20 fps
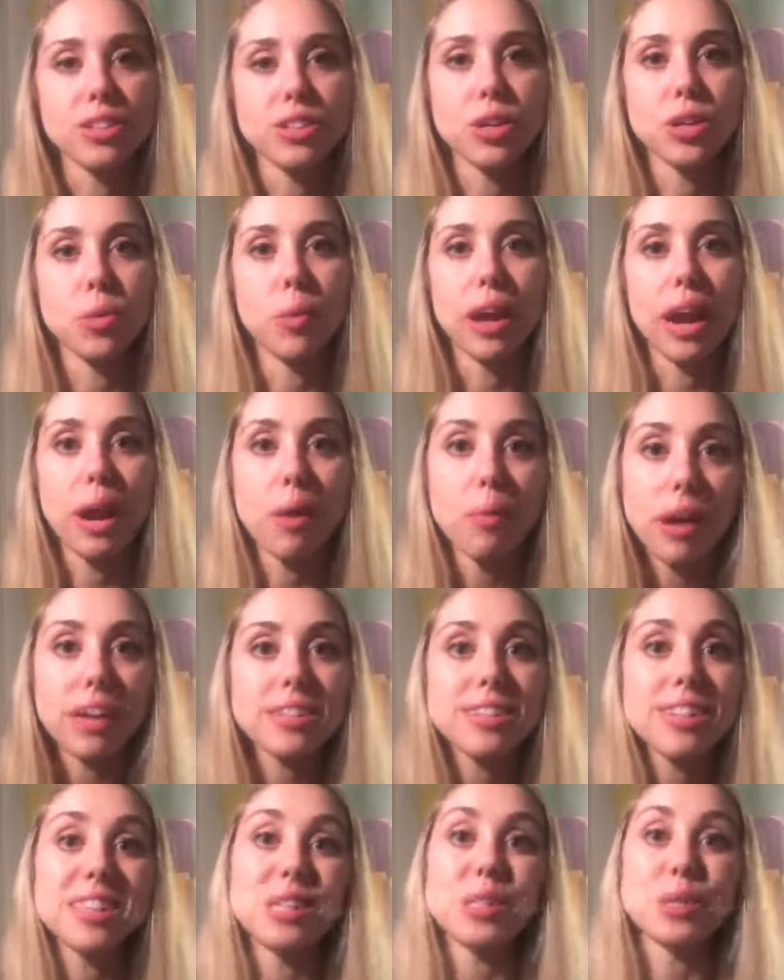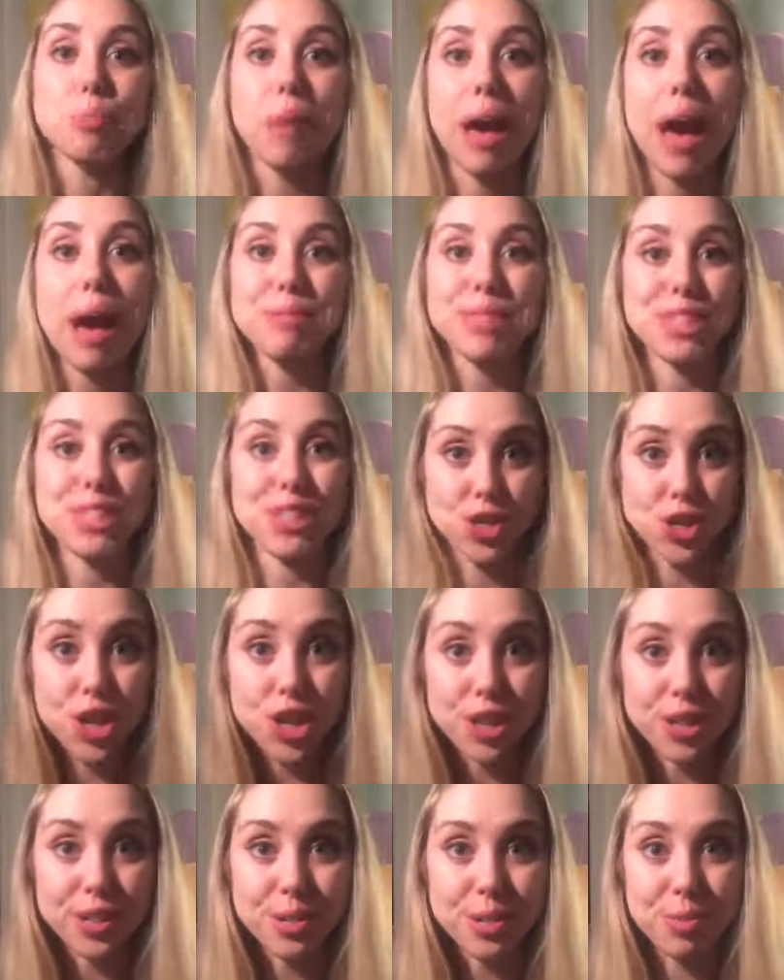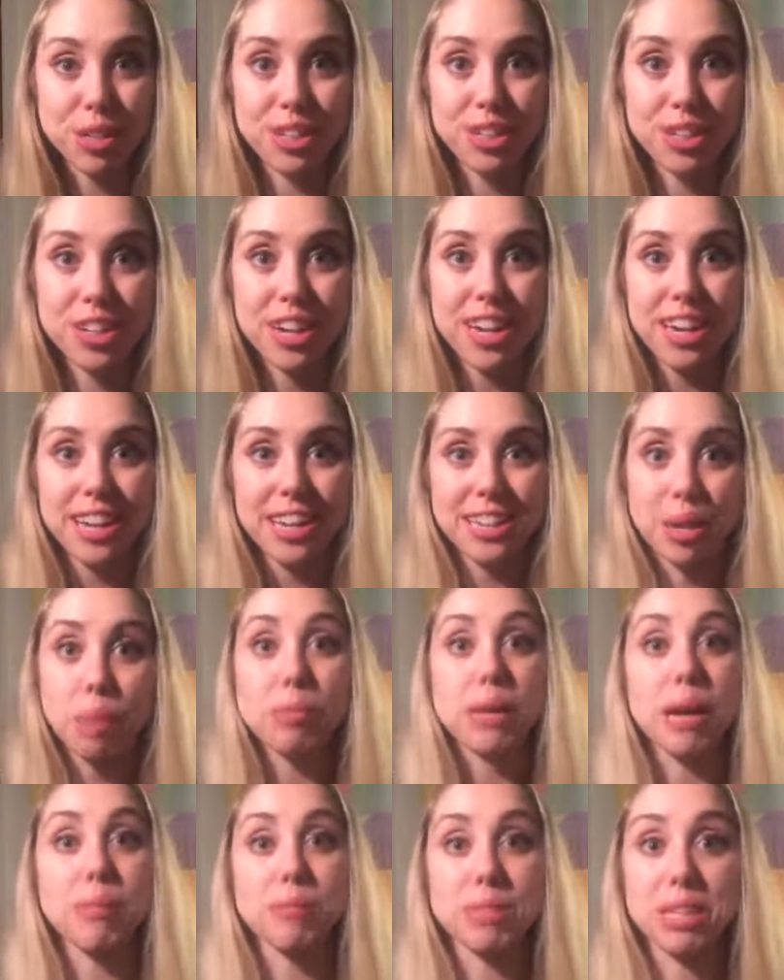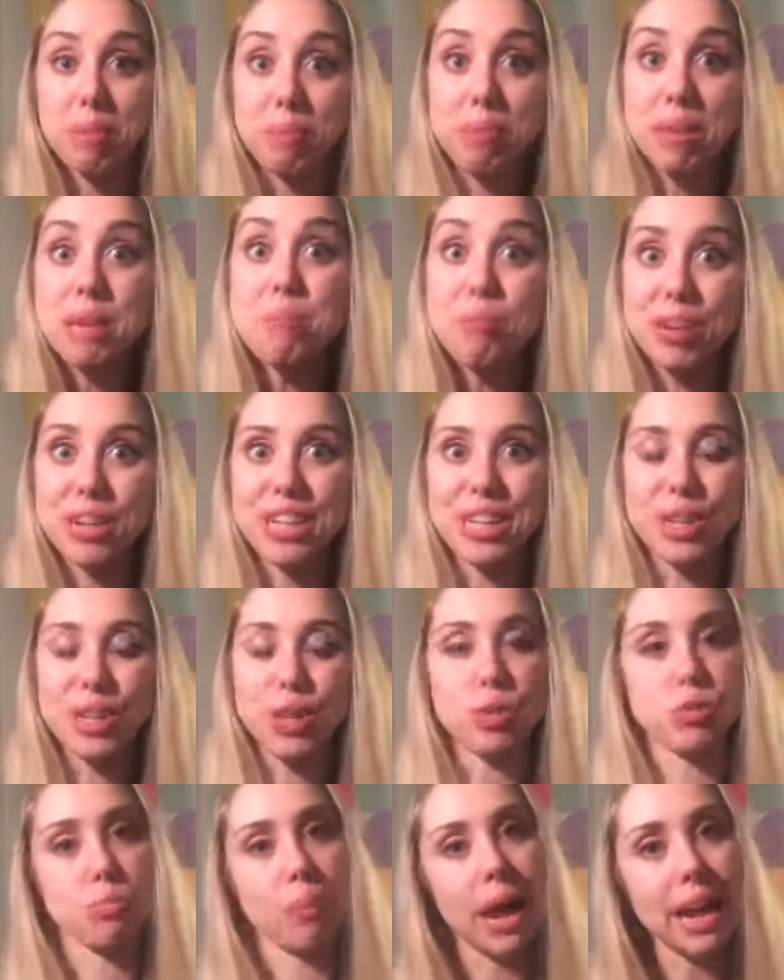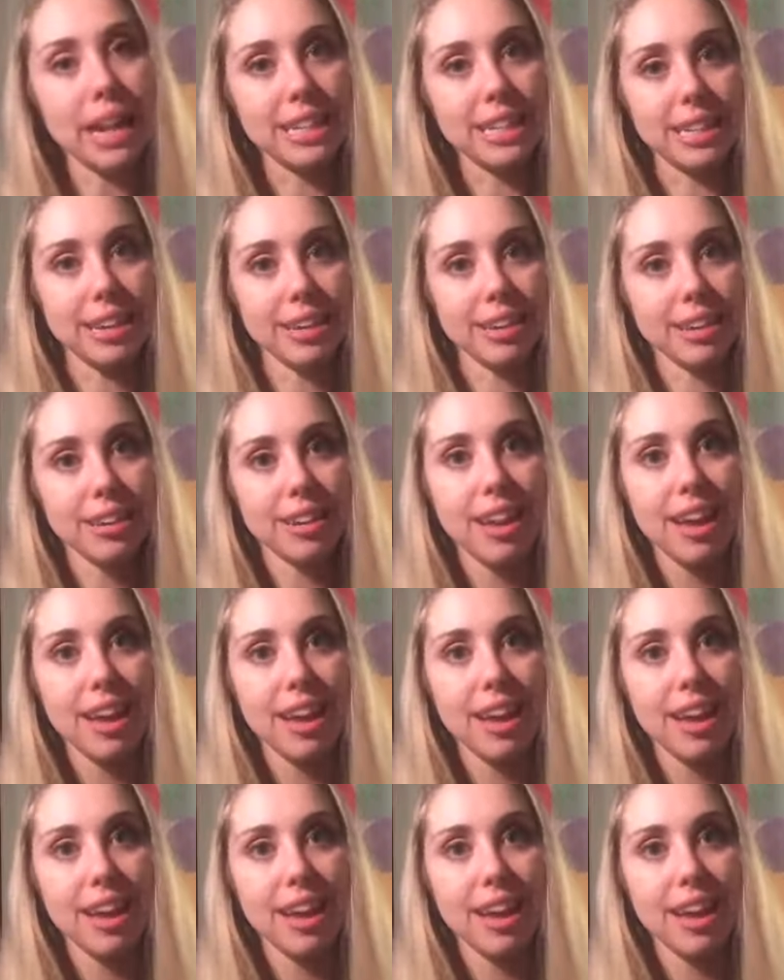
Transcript: So when I went to this Baptist church, which sometimes can be pretty close-minded,